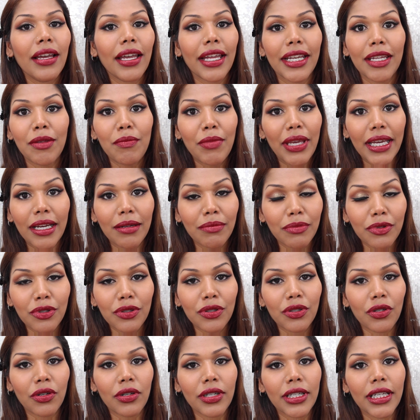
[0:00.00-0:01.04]
Any makeup
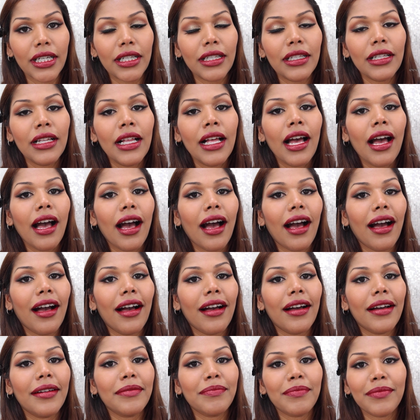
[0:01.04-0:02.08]
tutorial,
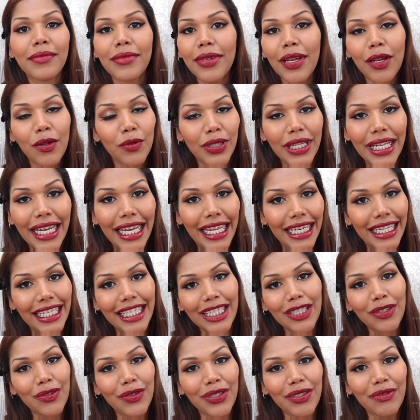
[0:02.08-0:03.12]
I would
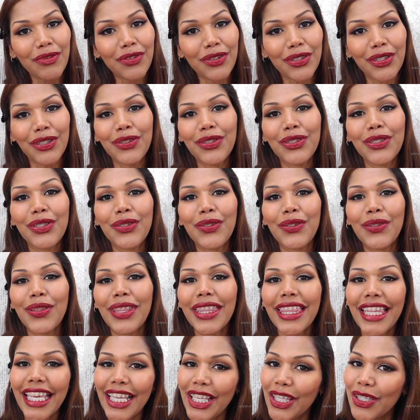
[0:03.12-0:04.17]
gladly do it for you. So
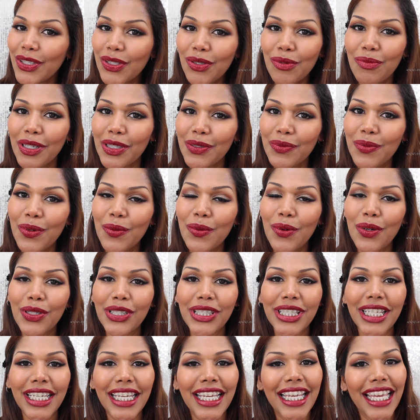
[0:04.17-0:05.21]
thank you so much for
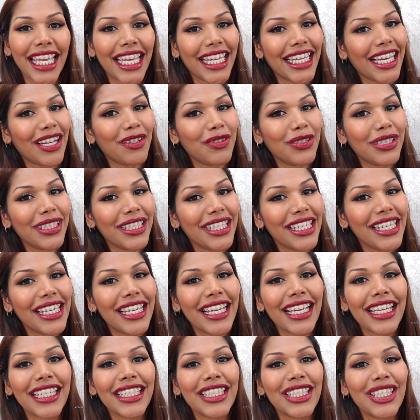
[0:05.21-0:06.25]
watching, and I will see you
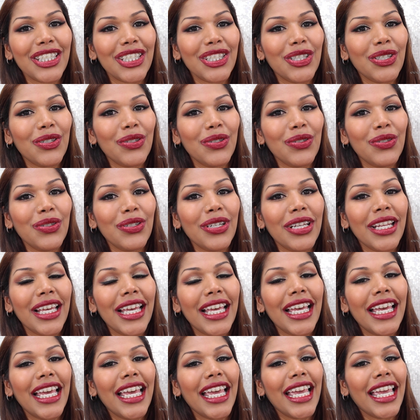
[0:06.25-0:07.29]
guys soon
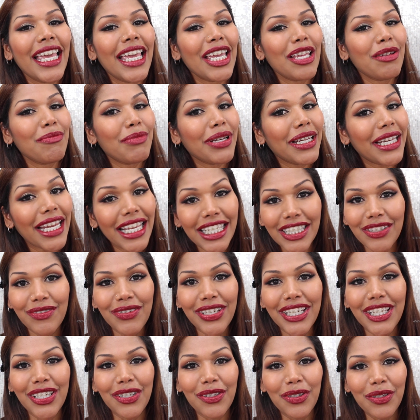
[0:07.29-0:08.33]
in my next
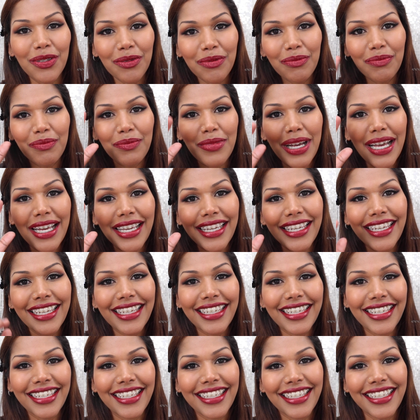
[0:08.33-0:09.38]
video.
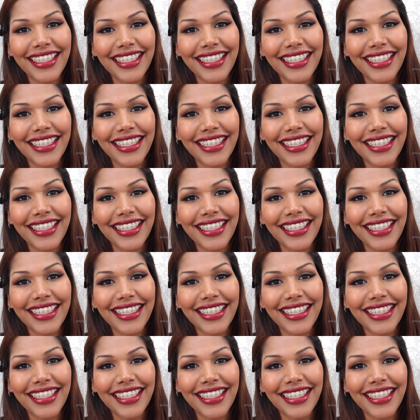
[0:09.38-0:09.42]
Bye!